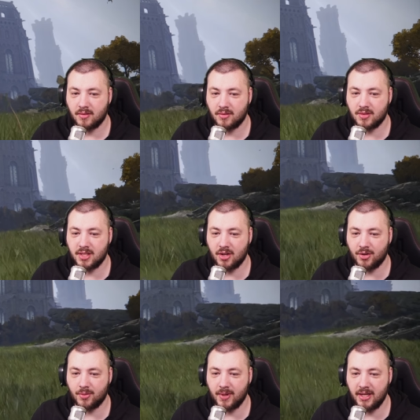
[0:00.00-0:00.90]
You see on
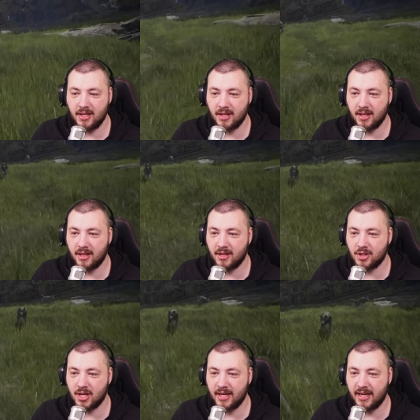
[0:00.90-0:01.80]
your right, uh, the
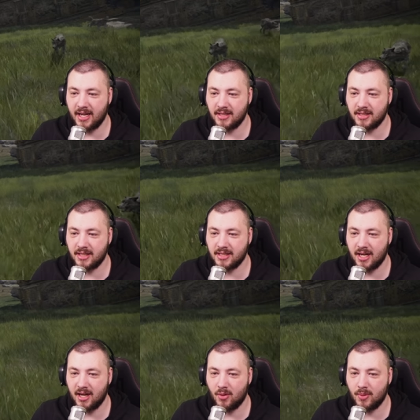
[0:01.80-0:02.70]
gigantic
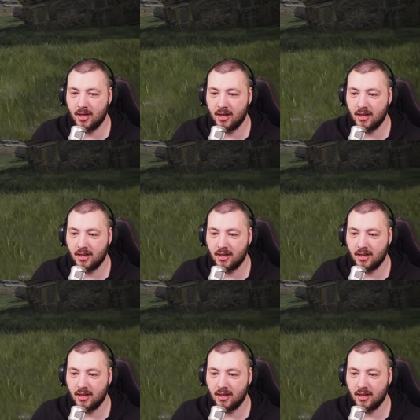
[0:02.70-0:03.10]
tower.